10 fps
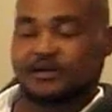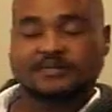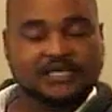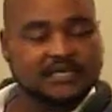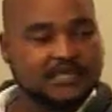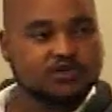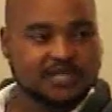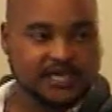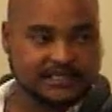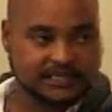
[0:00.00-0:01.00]
problems related
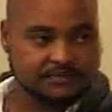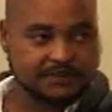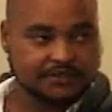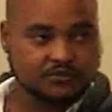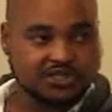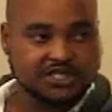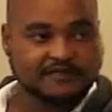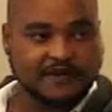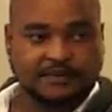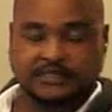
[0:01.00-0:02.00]
to their discipline, which
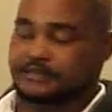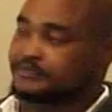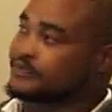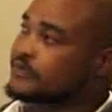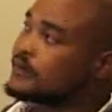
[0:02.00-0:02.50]
is pharmacy.